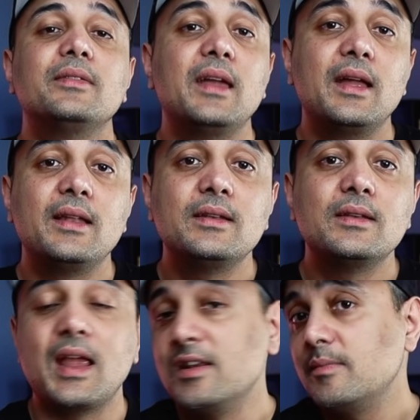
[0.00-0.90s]

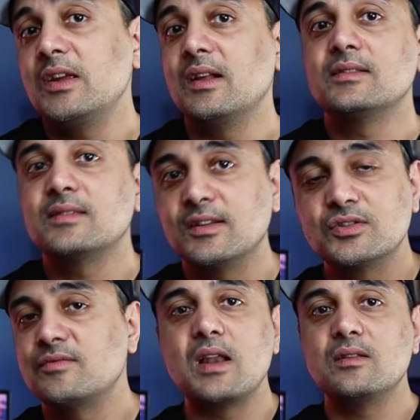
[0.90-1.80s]
than anybody else that
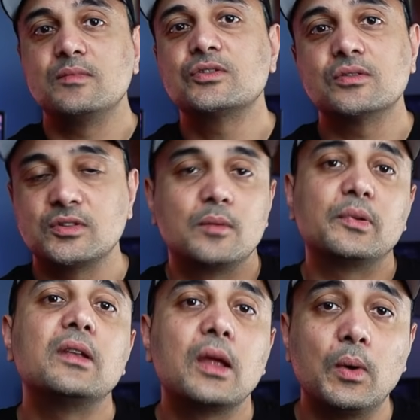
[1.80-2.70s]
just randomly shows up
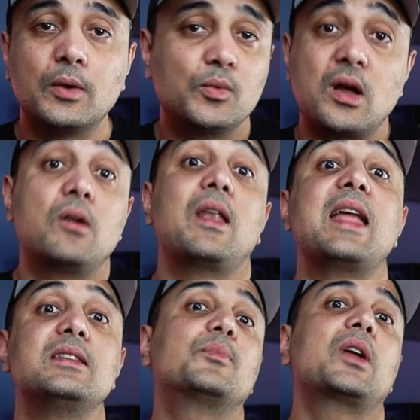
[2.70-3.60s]
on day one without
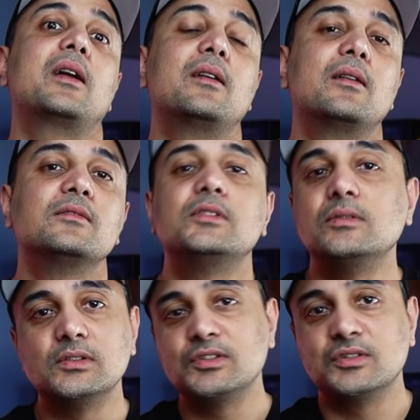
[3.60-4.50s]
any prior due
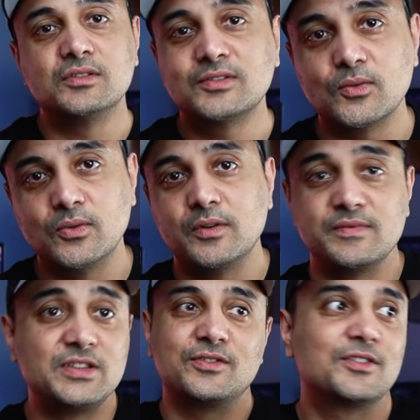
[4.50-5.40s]
diligence or
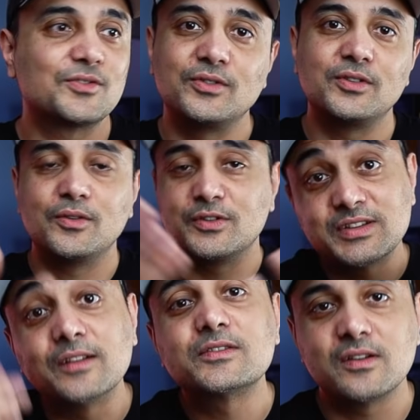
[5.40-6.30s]
research or
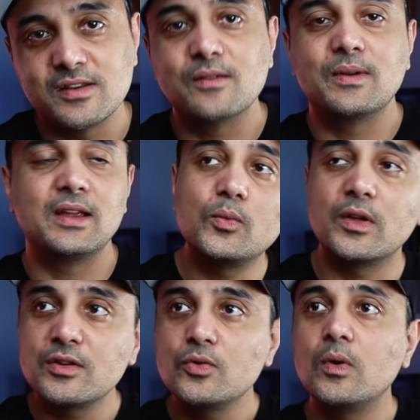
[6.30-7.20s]
self-study, right?
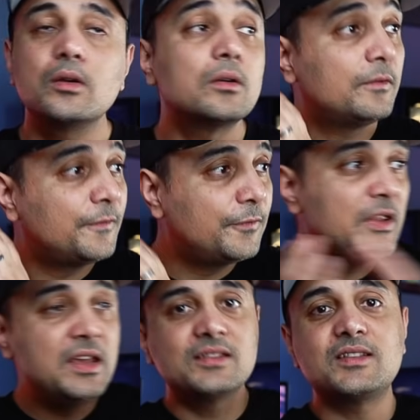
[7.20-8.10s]
Whether you want to go
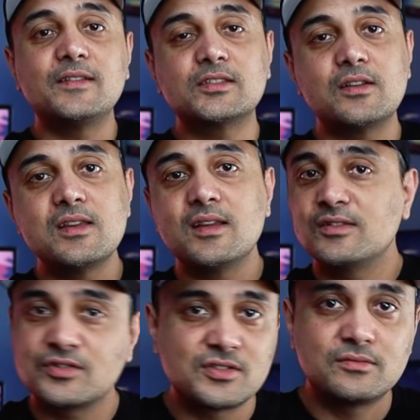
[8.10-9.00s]
fully self-study and
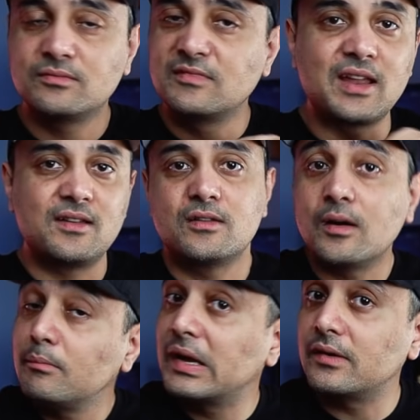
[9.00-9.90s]
just get it
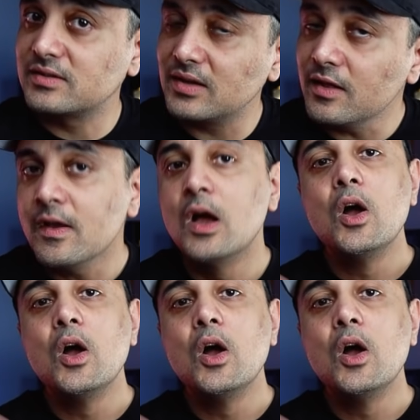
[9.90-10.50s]
done by yourself,